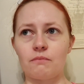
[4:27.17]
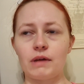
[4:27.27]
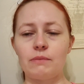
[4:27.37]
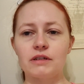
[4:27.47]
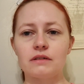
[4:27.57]

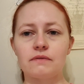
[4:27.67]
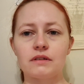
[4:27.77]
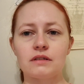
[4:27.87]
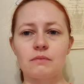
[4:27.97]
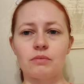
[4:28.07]
maybe stuff
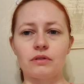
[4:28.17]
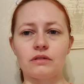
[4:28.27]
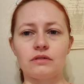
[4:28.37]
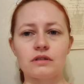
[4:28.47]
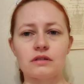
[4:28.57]
that's simple
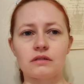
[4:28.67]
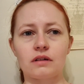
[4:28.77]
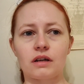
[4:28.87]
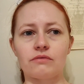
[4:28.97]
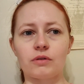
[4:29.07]
and
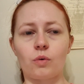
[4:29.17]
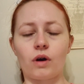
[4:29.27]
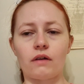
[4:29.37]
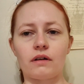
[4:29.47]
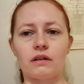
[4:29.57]
doesn't kind of
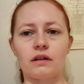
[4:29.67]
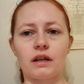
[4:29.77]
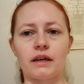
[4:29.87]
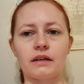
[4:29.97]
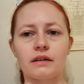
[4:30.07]
require a lot of
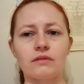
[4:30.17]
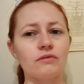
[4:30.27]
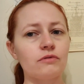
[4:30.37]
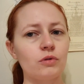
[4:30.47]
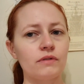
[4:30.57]
lying down on
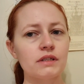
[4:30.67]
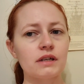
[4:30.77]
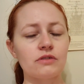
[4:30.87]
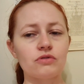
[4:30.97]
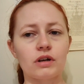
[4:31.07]
the floor,
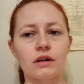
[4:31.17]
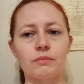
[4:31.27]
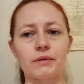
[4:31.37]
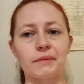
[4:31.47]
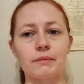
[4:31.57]
etc.,
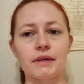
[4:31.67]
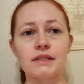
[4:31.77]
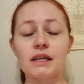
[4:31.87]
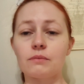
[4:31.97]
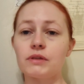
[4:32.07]
but maybe
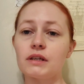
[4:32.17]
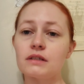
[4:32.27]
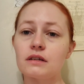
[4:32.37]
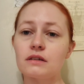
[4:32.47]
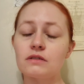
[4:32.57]
stand-up
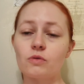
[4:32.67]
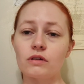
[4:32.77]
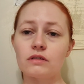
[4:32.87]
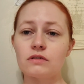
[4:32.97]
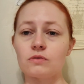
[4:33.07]
things like
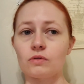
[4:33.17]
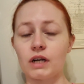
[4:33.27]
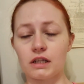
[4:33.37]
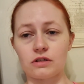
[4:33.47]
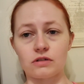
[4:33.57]
squats or
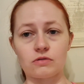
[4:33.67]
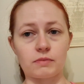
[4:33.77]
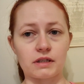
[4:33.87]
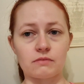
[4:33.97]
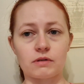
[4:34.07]
lunges or
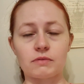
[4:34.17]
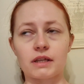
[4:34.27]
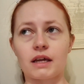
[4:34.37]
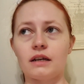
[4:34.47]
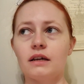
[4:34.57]
bits and bobs
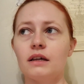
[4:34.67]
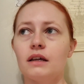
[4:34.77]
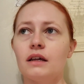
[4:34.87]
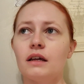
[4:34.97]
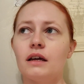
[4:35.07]
like
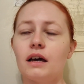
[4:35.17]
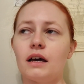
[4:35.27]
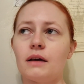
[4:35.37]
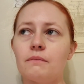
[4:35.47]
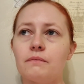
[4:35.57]

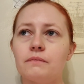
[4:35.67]
that,